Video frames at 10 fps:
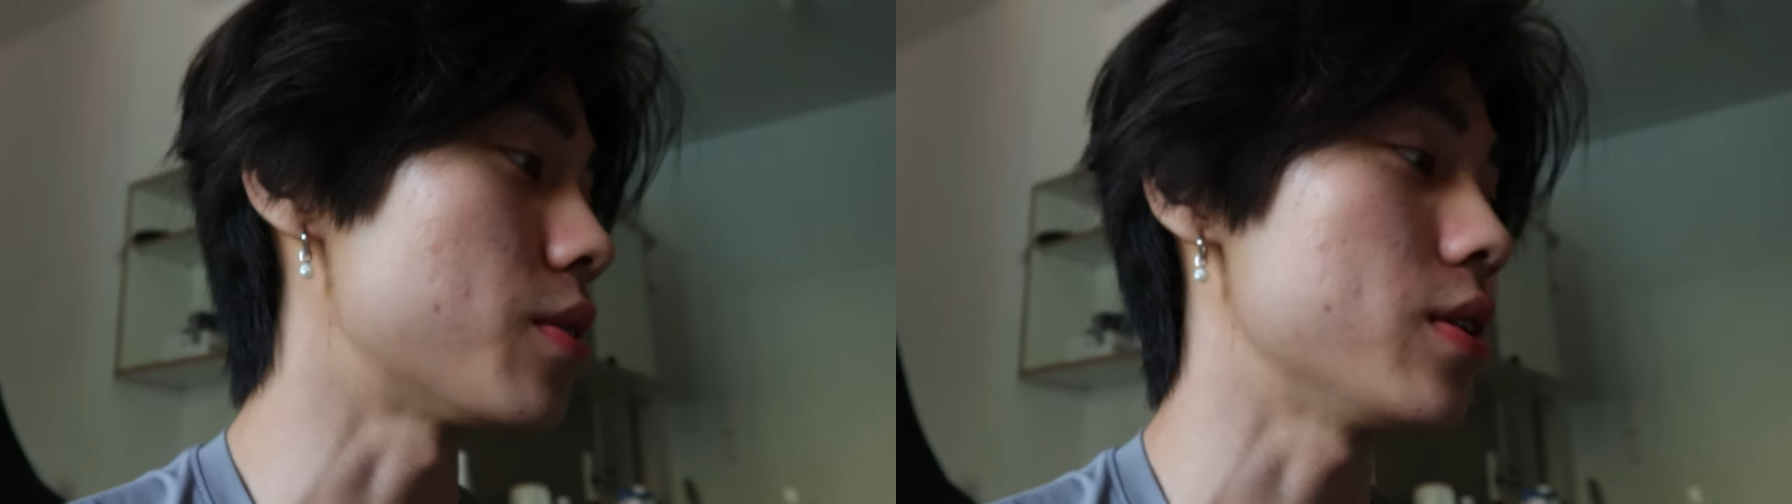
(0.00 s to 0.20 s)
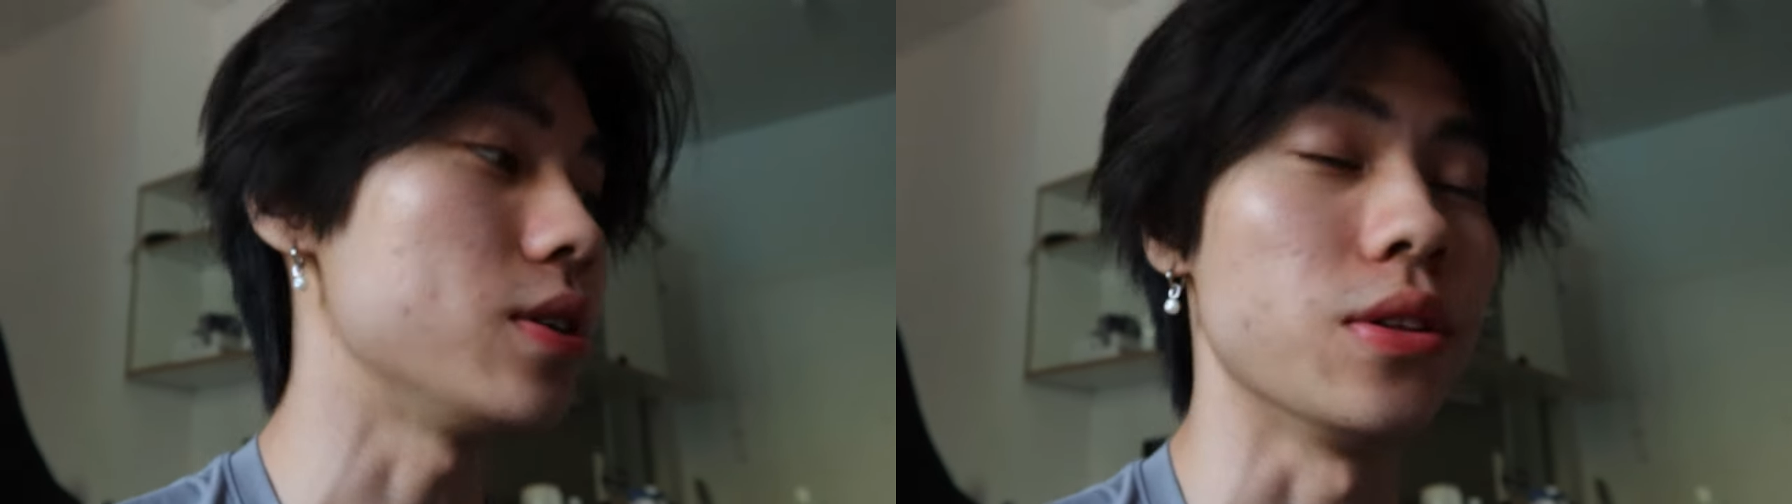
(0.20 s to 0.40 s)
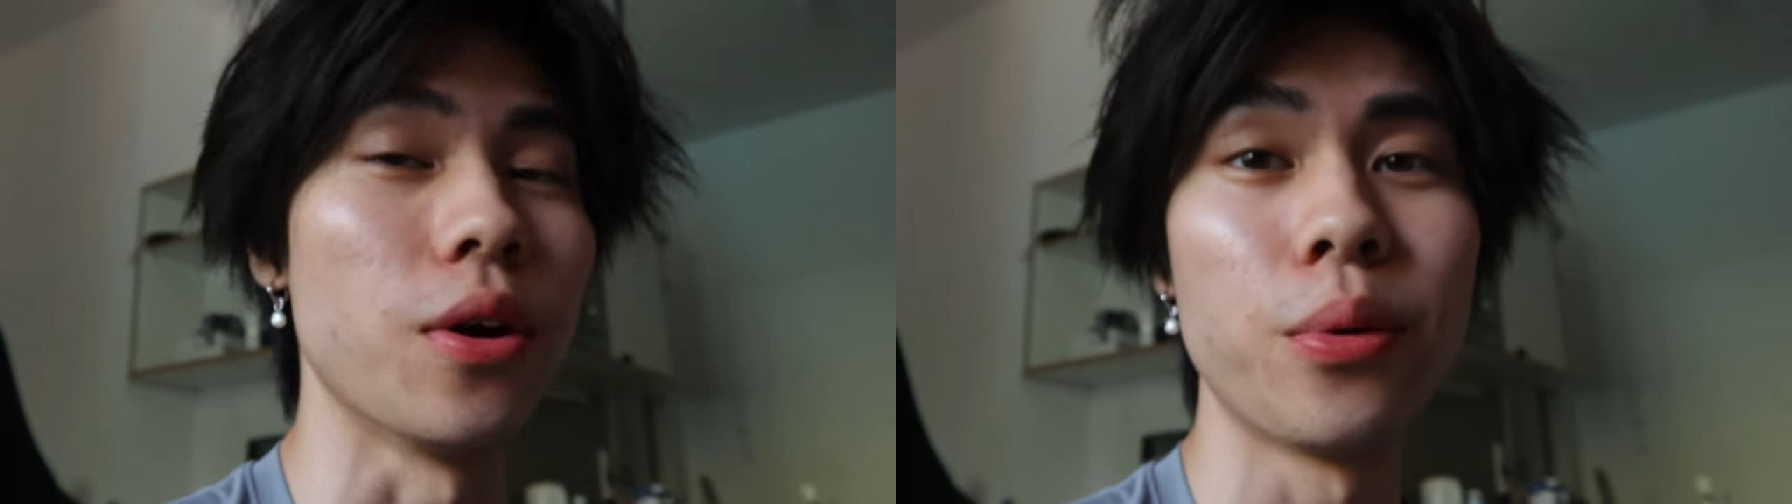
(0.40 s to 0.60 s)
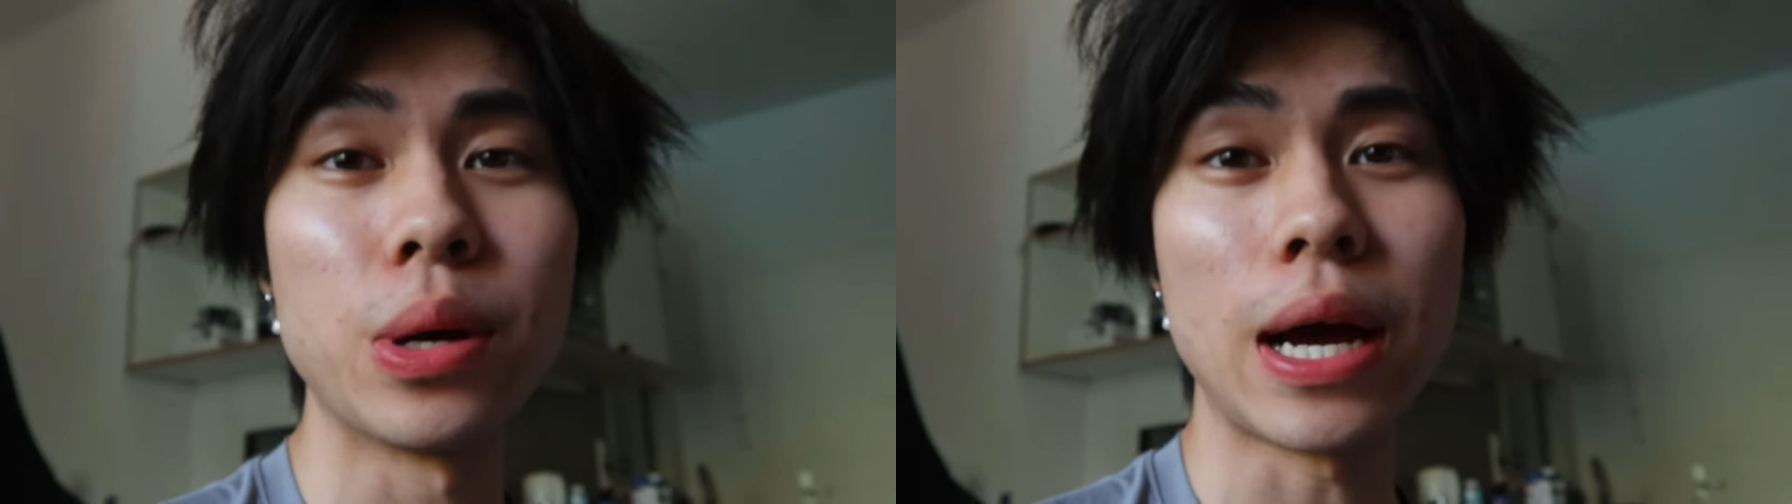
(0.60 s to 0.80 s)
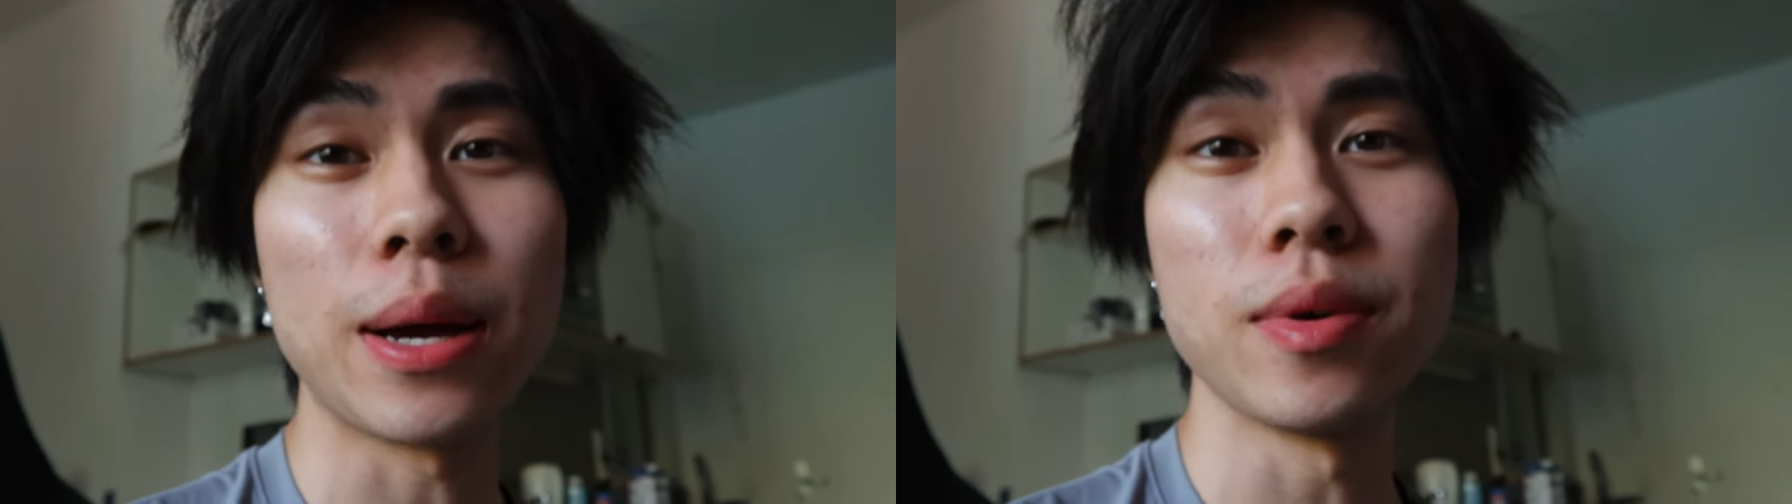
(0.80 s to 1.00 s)
already know
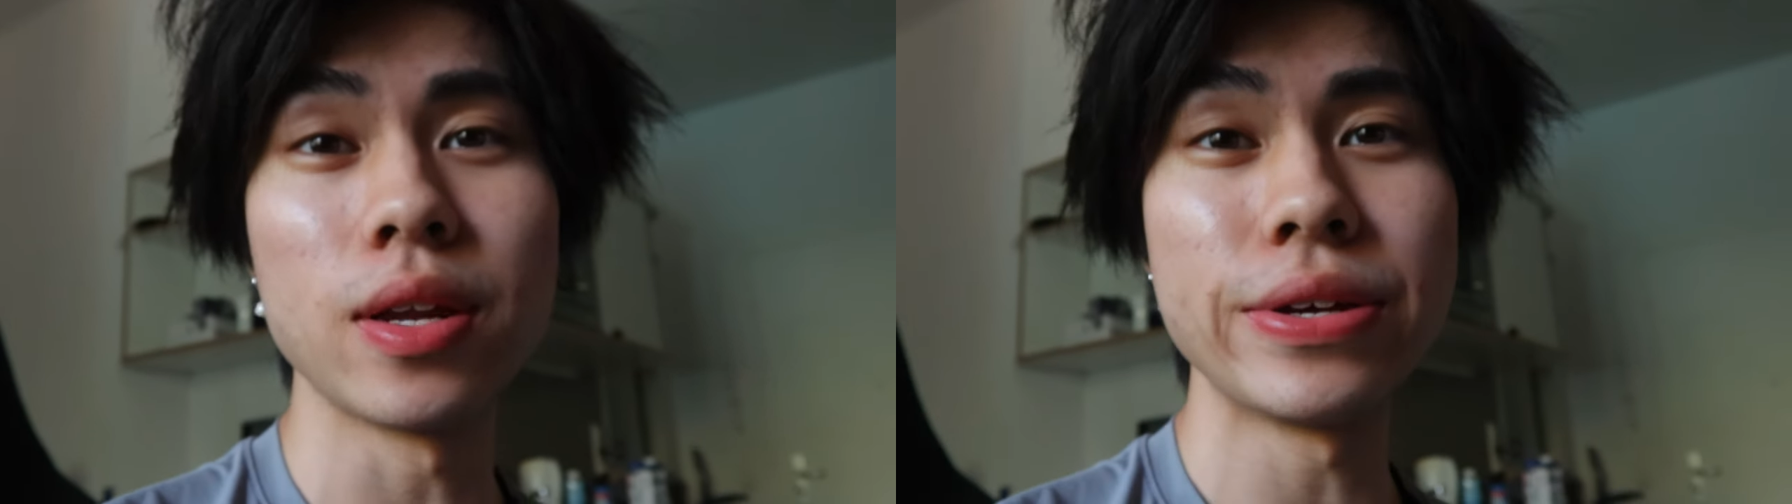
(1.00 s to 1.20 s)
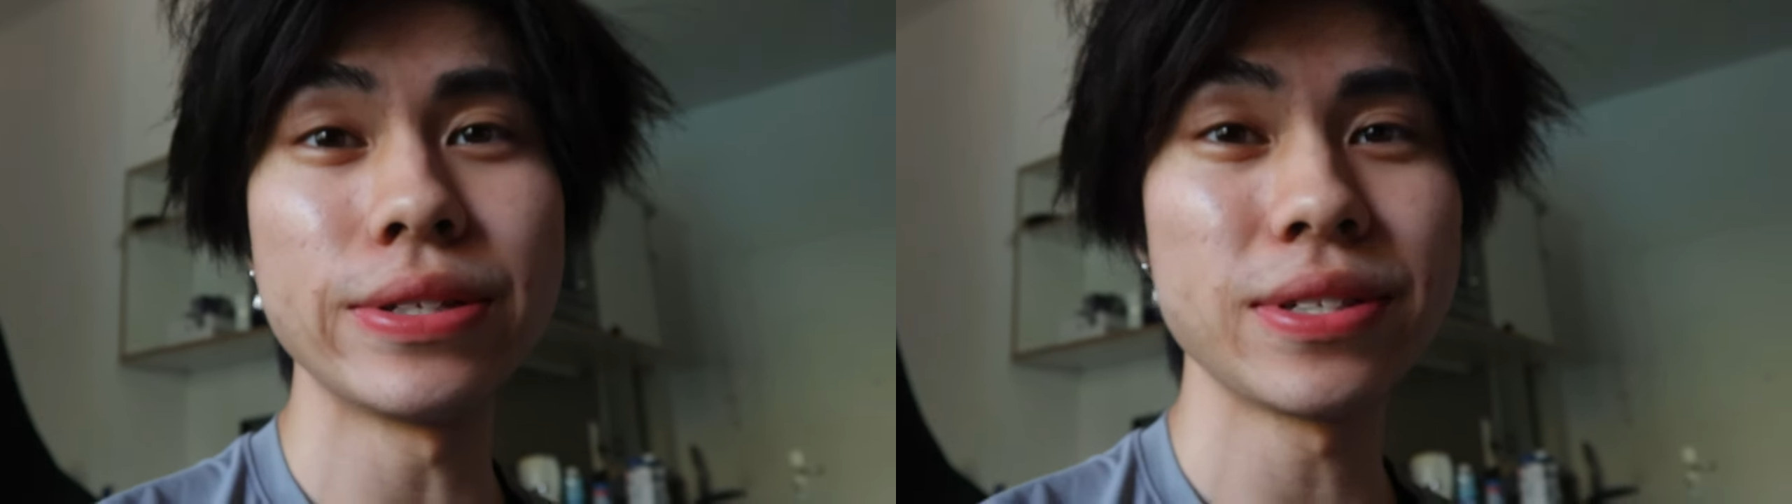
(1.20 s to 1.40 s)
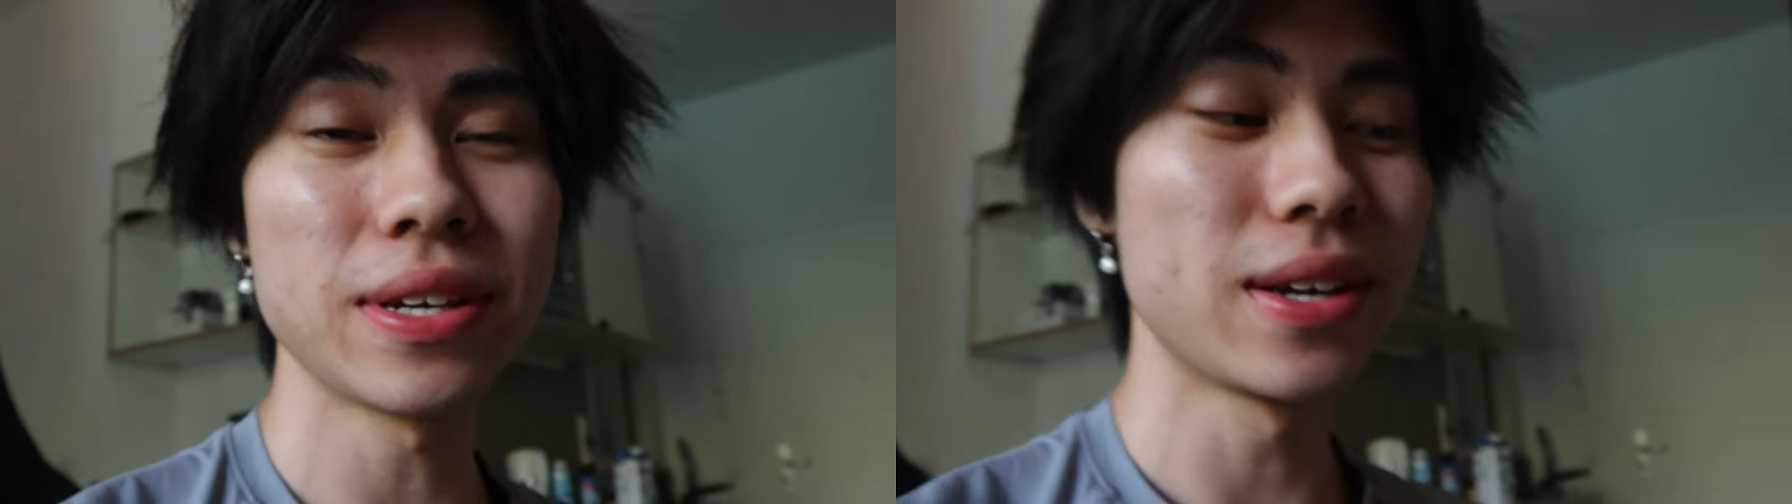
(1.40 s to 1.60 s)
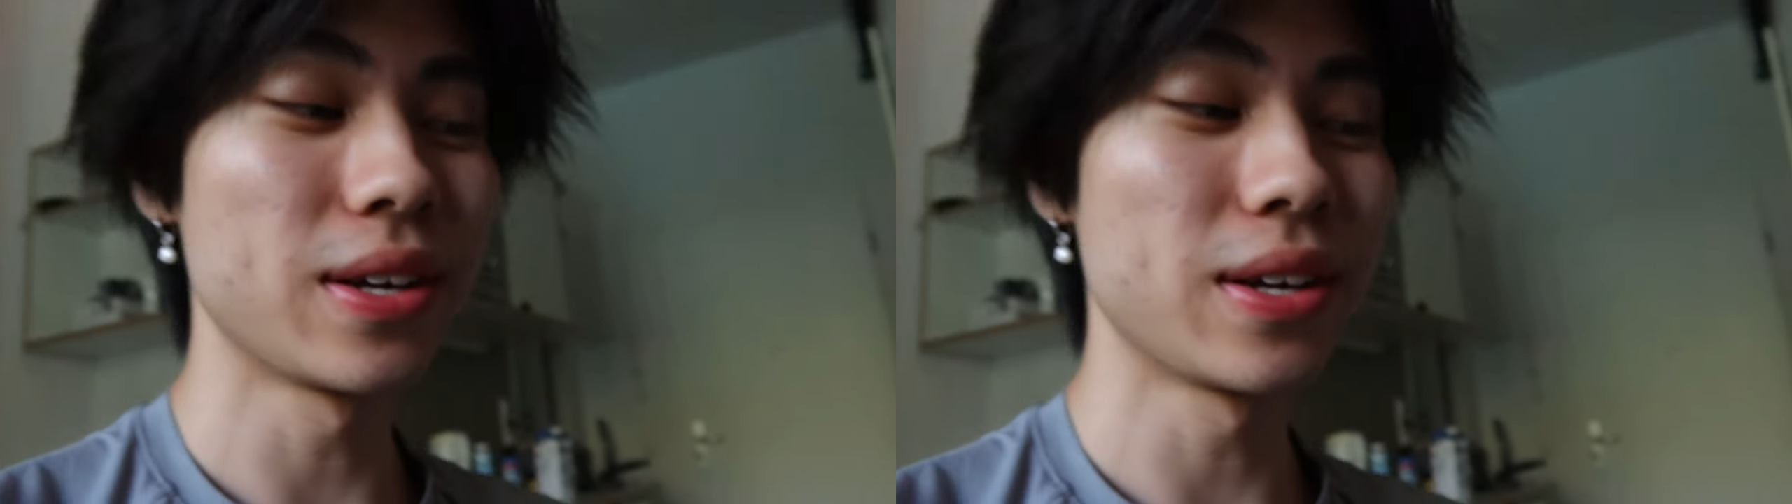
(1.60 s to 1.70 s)
what time it is.